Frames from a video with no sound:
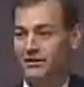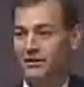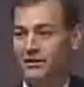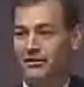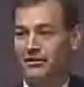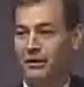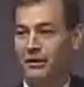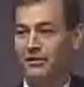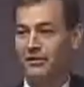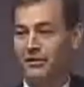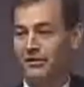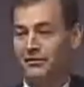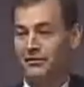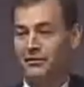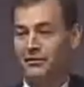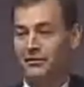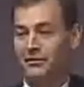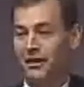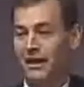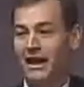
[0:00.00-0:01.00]

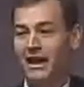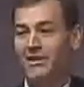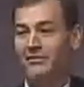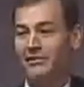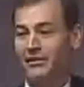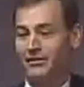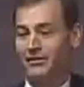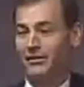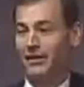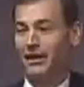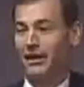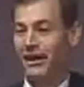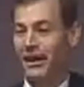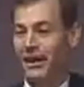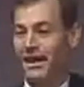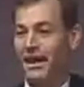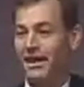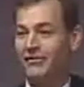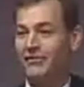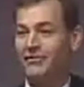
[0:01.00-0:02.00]
they
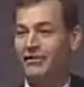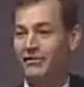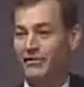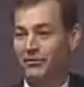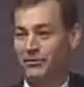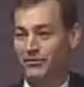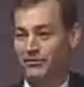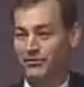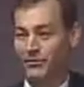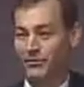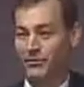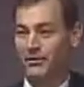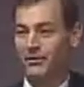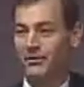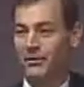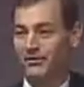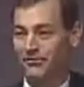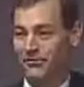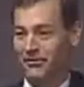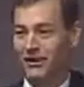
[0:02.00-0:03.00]
have
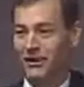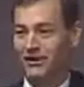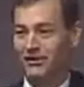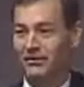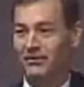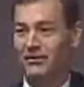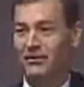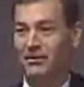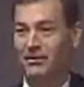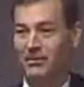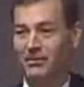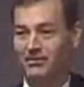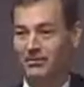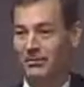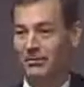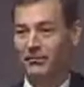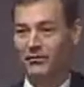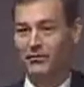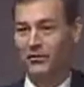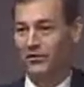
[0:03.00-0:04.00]
their event
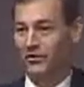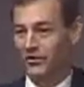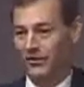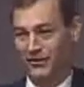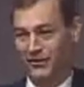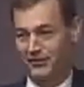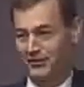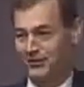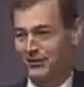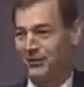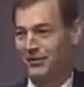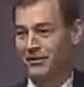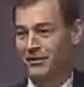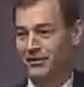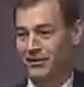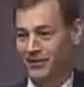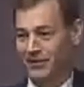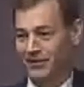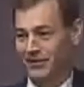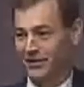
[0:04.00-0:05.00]
before they're going to see
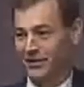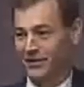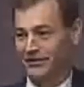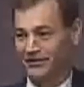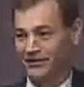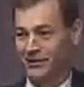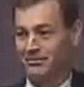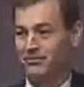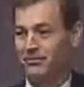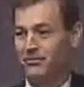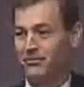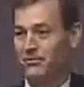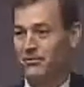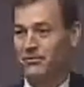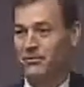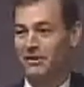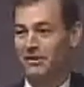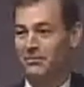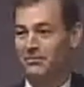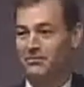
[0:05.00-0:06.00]
cardiology,
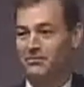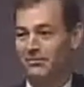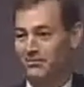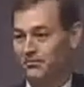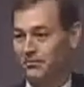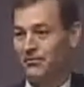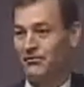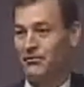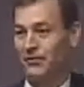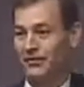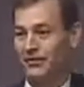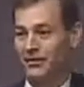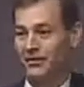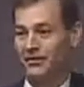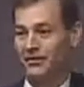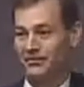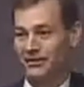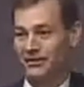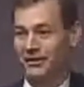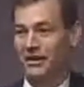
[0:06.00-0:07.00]
before they're going
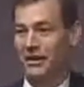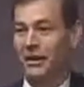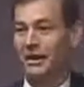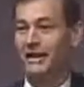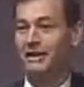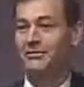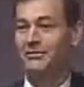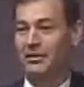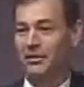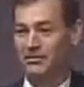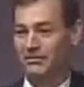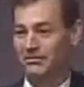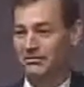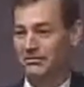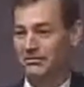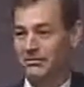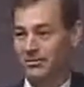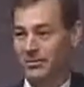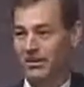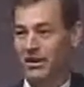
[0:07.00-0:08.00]
to see anyone
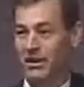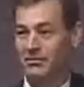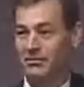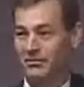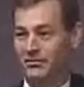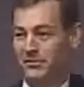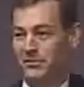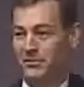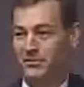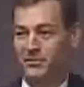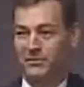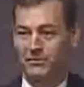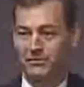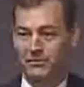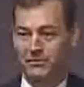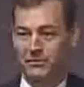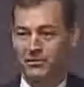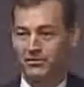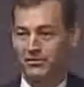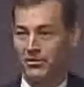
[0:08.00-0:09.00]
perhaps than
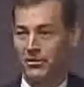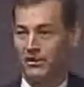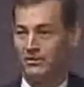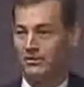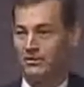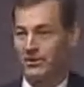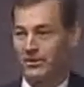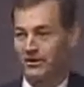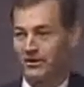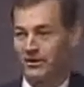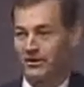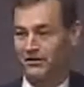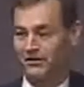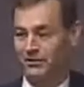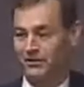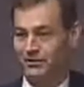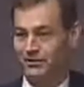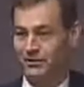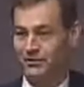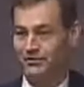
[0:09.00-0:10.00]
their primary care
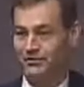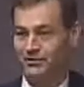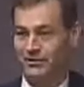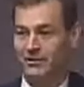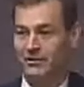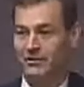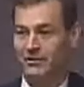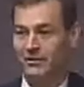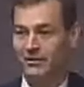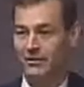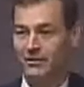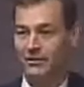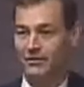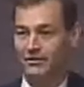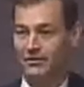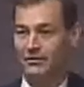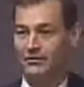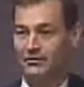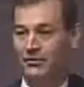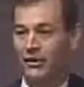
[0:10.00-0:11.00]
physician.
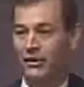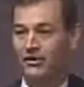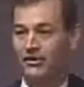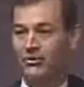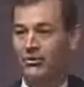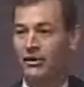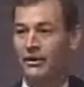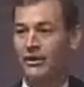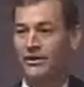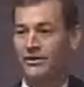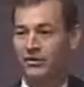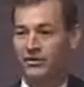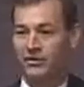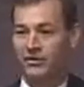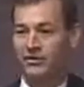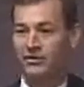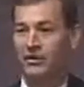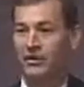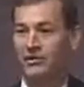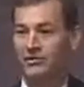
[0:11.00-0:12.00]
So it's
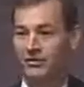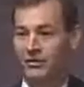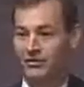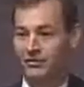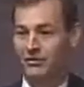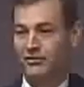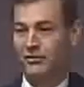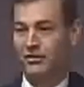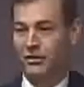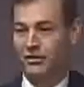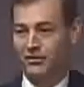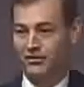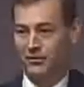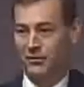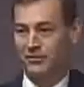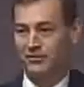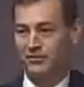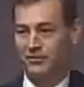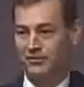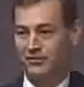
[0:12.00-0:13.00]
critical that you guys
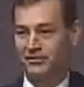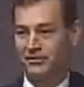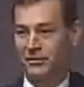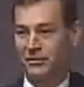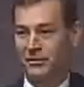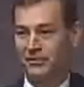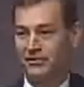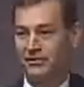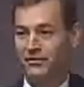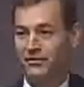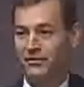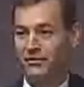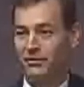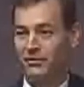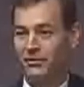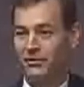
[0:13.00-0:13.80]
understand